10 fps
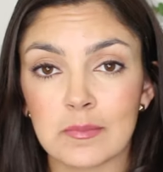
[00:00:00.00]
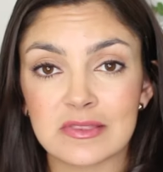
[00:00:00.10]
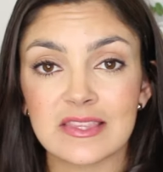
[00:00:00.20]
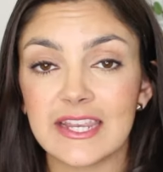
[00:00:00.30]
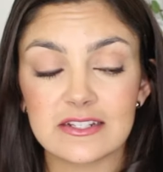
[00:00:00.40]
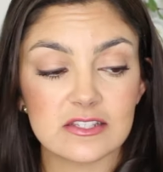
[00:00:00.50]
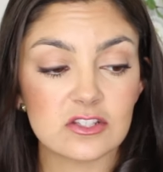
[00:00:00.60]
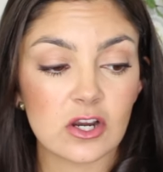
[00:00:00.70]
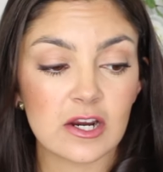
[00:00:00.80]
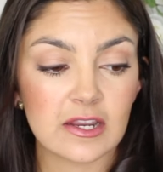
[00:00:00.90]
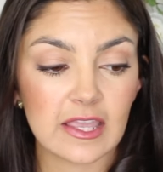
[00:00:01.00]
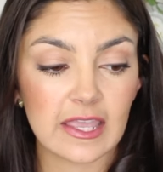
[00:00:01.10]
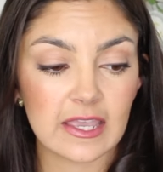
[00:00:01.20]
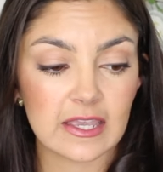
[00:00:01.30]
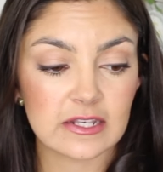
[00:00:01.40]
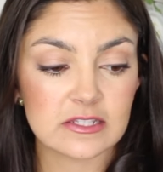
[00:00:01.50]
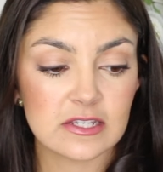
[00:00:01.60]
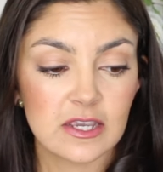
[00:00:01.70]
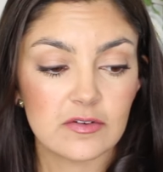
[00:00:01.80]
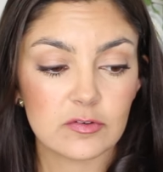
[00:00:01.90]
from light to dark, and
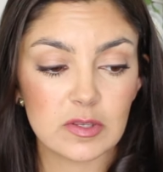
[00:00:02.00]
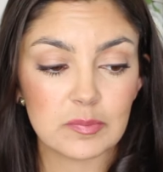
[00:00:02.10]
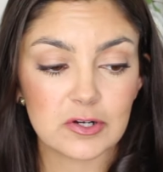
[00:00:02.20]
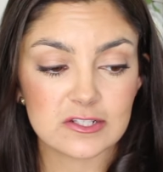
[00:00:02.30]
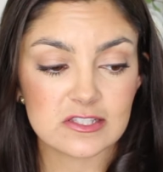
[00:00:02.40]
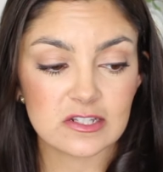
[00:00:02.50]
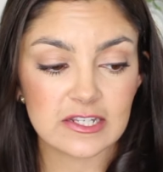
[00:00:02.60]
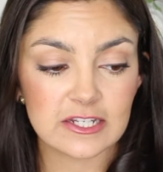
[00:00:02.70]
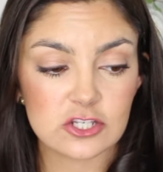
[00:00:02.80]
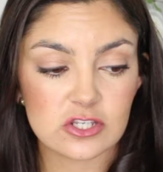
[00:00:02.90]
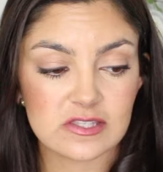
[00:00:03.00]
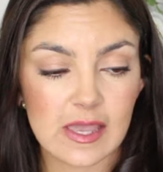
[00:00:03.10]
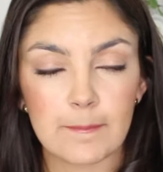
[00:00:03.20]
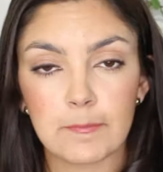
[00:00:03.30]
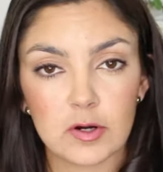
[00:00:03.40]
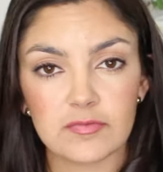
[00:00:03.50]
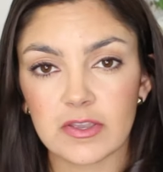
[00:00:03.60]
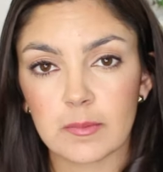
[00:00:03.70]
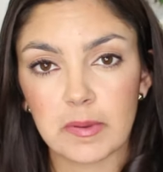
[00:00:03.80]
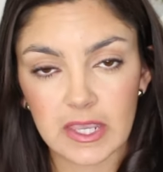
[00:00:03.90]
for me personally, it's just that
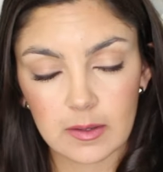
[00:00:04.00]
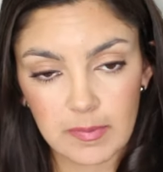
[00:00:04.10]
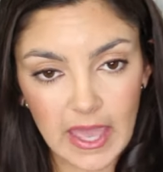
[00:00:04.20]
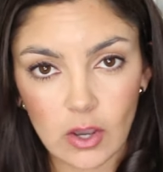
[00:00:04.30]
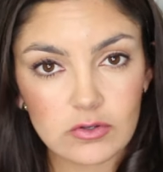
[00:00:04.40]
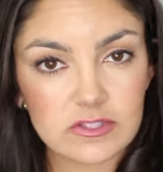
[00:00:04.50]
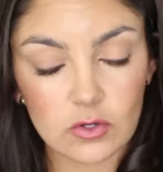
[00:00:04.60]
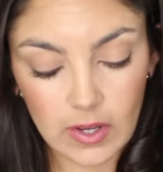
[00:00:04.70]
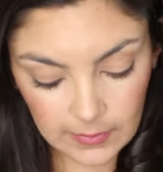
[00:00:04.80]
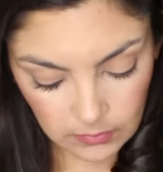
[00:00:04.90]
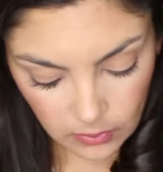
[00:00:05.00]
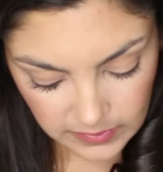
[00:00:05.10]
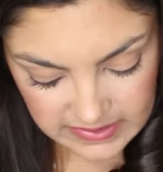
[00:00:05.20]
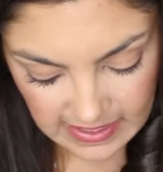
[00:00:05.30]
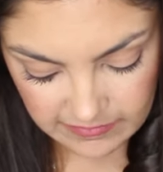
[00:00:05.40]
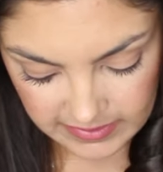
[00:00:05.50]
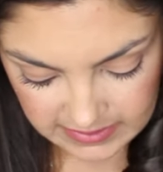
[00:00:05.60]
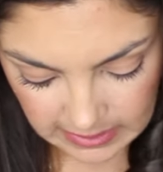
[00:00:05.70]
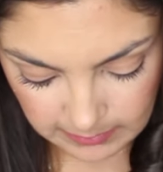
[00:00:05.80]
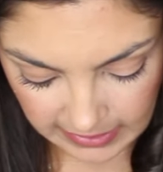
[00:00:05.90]
perfect pink pout, so I will always have
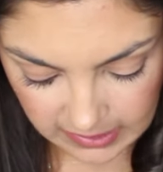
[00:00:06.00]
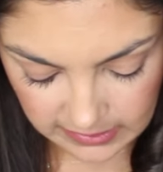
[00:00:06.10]
this in my